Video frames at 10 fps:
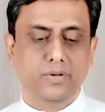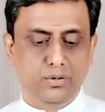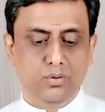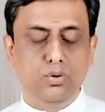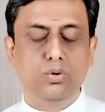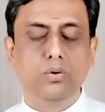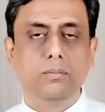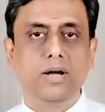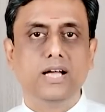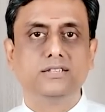When you go
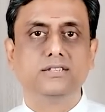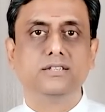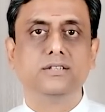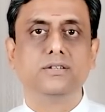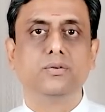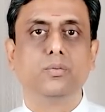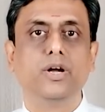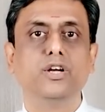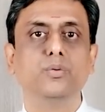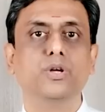to a master,
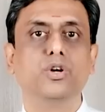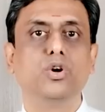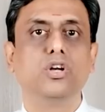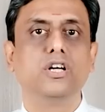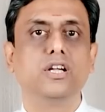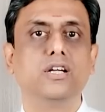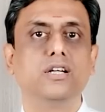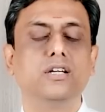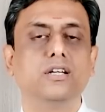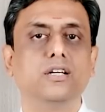why do we call it
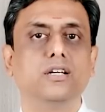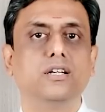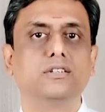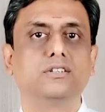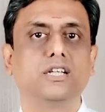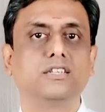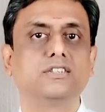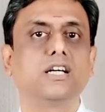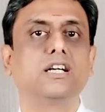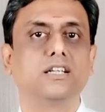a
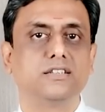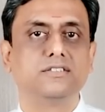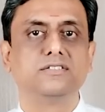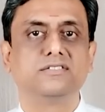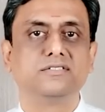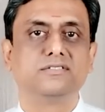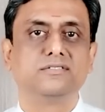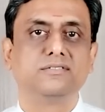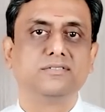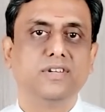satsang?
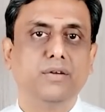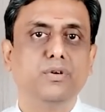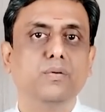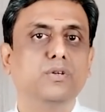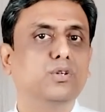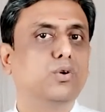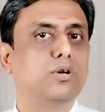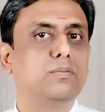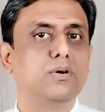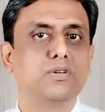Have you ever
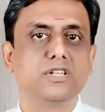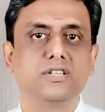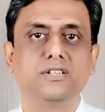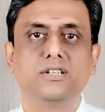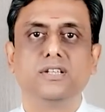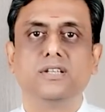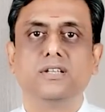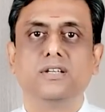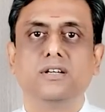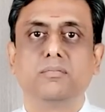thought about it?
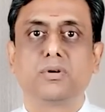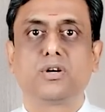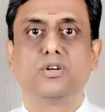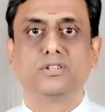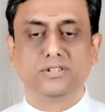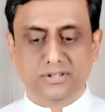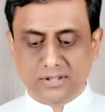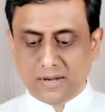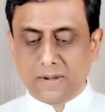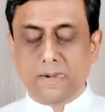
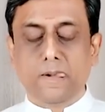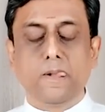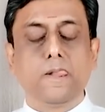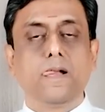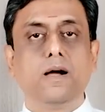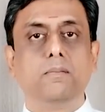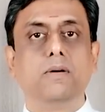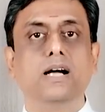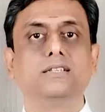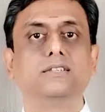Because
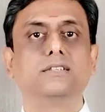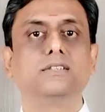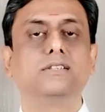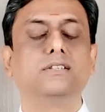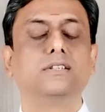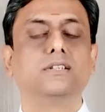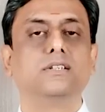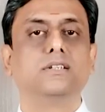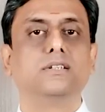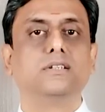a master,
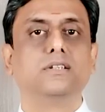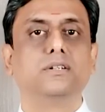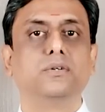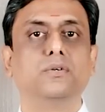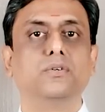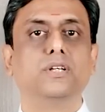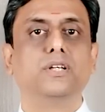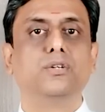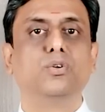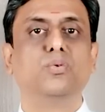
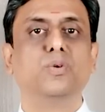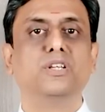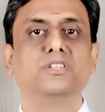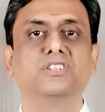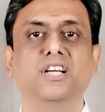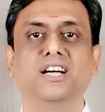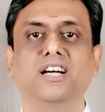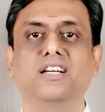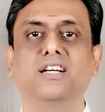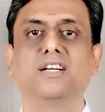he's always
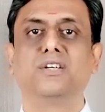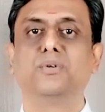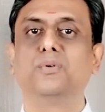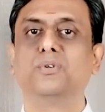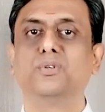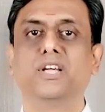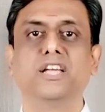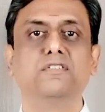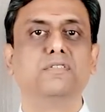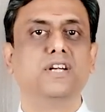tuned
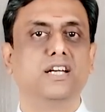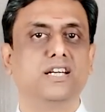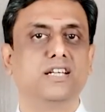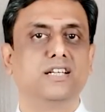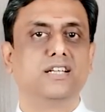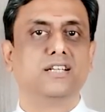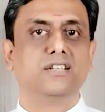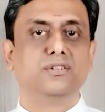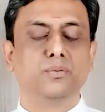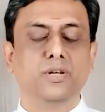to the infinite.
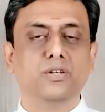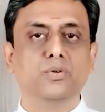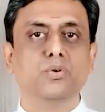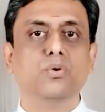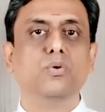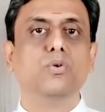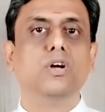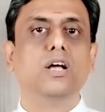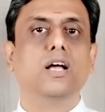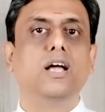So when you
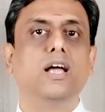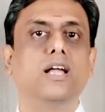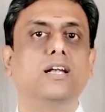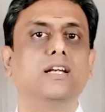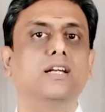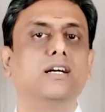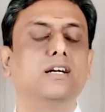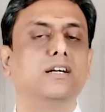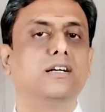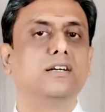go and